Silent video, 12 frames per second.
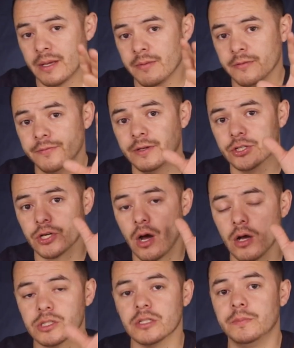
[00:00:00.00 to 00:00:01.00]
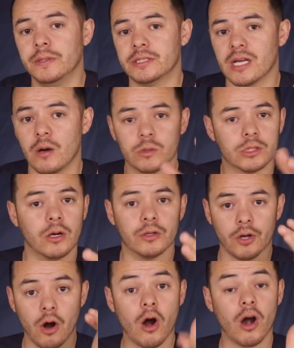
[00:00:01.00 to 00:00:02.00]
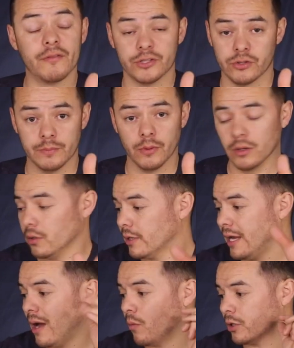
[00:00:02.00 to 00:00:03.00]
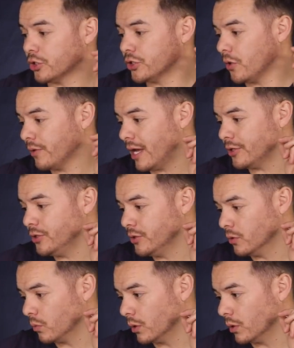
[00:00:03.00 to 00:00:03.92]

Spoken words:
of Game and Fish also puts out what's called a harvest report. Okay, I want to show that to you